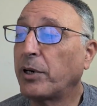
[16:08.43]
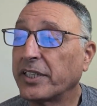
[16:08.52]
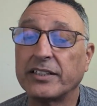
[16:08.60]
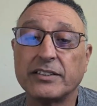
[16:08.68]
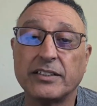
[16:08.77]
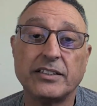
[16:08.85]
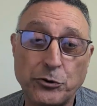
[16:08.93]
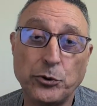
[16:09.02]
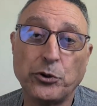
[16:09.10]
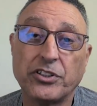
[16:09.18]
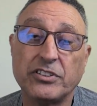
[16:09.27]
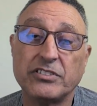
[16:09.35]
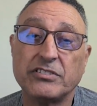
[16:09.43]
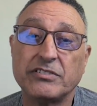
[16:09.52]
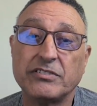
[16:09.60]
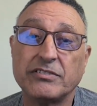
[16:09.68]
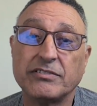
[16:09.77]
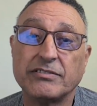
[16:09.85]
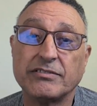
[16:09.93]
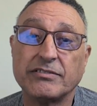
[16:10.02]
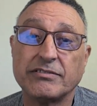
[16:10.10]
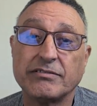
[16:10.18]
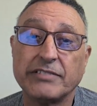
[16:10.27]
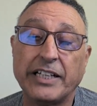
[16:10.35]
knowledge.
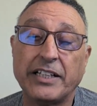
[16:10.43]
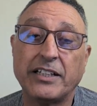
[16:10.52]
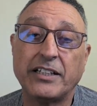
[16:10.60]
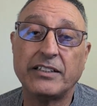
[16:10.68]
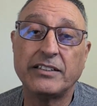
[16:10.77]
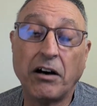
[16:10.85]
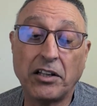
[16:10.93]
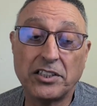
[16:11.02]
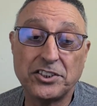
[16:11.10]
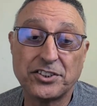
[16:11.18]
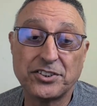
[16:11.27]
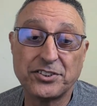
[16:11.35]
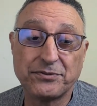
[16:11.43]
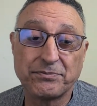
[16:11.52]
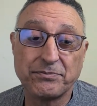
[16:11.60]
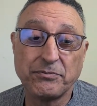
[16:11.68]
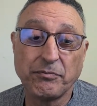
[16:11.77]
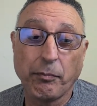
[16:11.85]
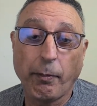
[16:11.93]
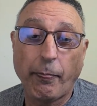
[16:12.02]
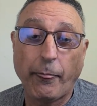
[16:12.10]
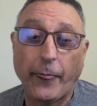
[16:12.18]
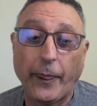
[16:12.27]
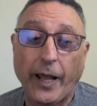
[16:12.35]
Am I claiming,
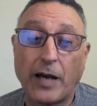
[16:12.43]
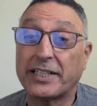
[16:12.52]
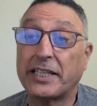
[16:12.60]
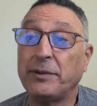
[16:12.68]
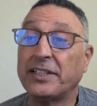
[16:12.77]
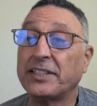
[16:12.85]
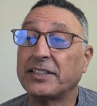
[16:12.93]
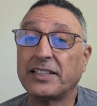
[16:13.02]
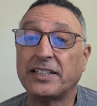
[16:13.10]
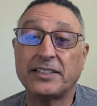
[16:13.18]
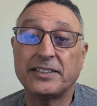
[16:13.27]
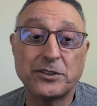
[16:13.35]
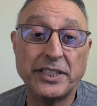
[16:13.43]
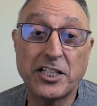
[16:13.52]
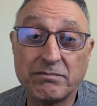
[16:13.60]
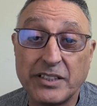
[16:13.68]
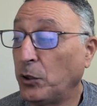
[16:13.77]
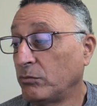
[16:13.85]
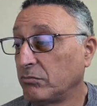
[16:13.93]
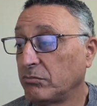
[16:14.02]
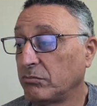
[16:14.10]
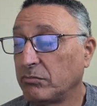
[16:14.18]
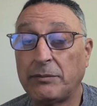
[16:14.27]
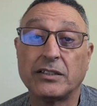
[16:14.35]
to be an expert? No, I'm
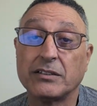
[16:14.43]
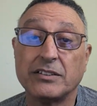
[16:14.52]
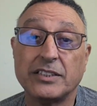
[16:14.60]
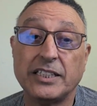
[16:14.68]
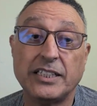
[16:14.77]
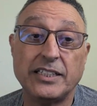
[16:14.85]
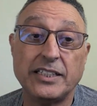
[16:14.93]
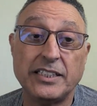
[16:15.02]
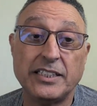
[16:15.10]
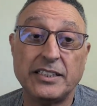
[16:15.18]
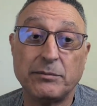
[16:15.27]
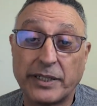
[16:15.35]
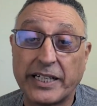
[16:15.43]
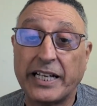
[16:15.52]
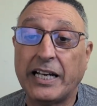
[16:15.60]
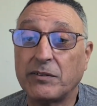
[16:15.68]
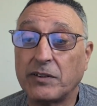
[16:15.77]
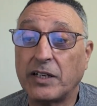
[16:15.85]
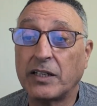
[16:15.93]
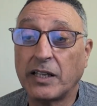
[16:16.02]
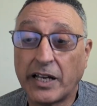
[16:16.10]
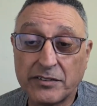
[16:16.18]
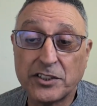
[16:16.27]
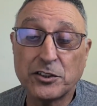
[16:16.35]
not. But I have a
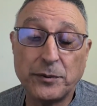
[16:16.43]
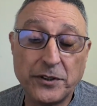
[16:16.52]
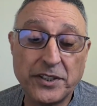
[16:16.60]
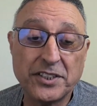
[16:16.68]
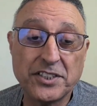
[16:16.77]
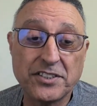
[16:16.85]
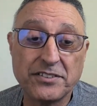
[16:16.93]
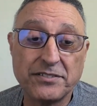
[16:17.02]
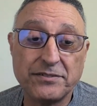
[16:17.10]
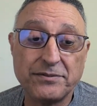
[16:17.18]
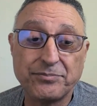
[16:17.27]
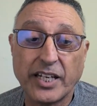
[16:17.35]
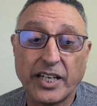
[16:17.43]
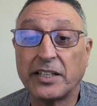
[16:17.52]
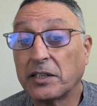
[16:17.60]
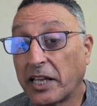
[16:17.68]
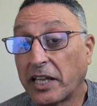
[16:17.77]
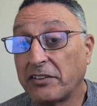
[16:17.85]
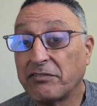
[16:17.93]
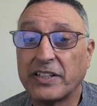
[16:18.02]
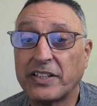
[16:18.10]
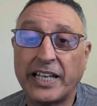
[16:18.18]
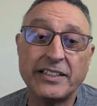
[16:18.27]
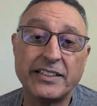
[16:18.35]
lot of experience in life
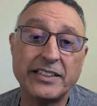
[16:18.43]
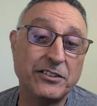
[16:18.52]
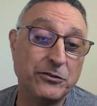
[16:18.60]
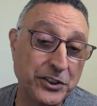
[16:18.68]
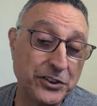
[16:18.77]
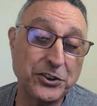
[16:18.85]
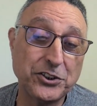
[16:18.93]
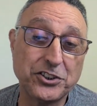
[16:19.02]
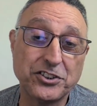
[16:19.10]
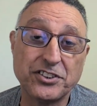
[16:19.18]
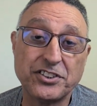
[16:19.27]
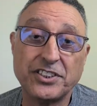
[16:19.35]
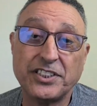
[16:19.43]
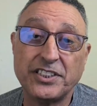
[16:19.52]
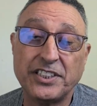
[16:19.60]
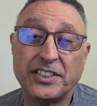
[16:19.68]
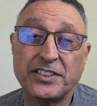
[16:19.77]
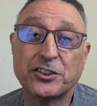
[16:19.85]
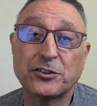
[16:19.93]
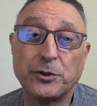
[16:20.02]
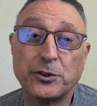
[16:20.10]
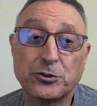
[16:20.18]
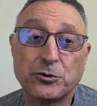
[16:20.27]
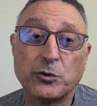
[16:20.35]
and in research in the
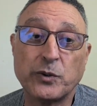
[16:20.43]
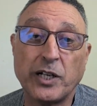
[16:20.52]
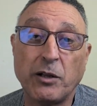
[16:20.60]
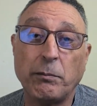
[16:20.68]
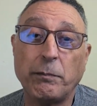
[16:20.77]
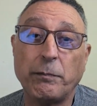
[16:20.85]
spiritual realm.